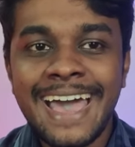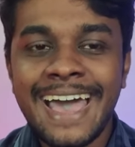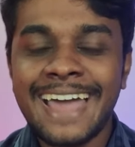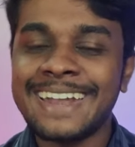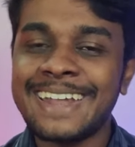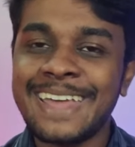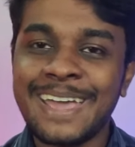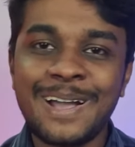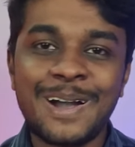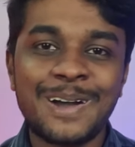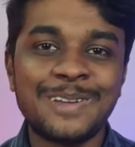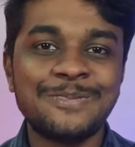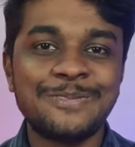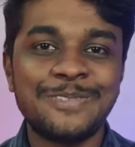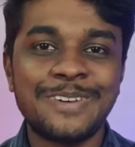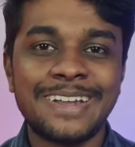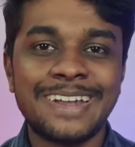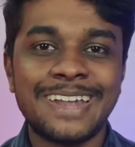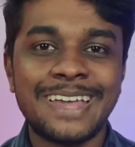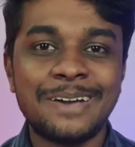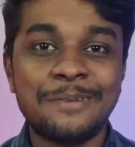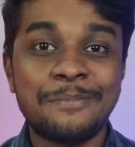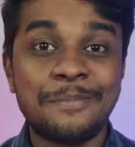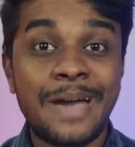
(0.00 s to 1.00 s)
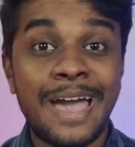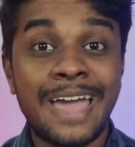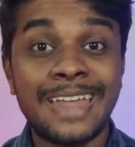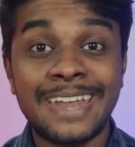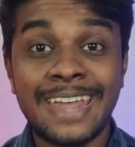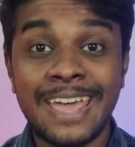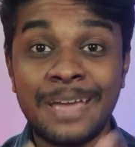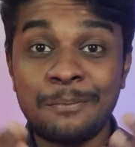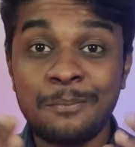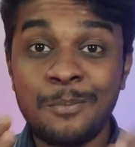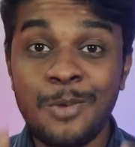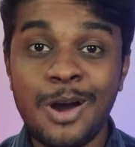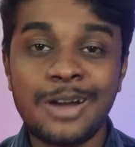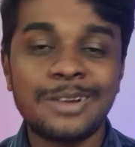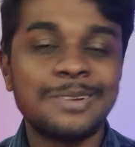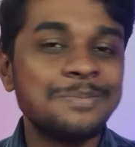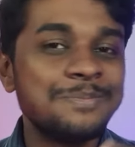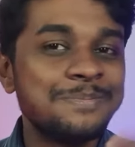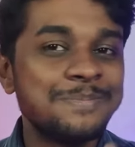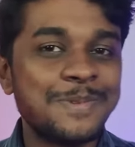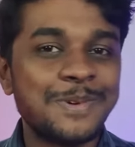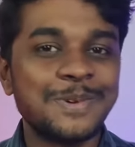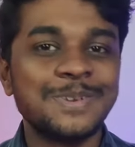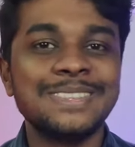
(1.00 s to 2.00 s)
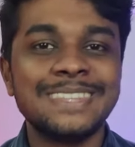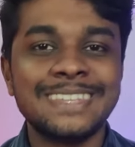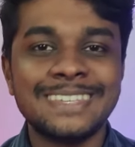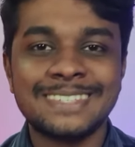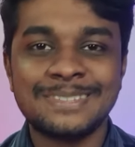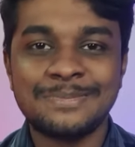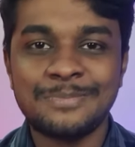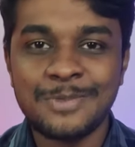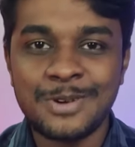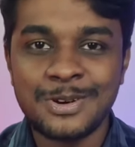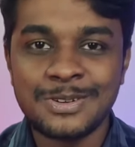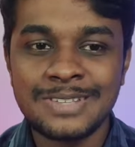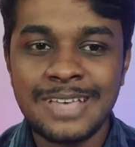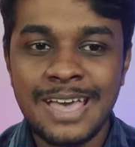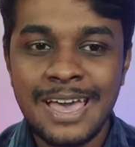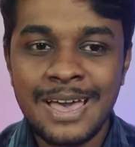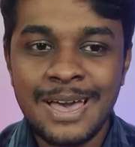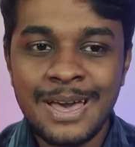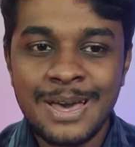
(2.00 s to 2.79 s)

and I got fed up and I bought both these books.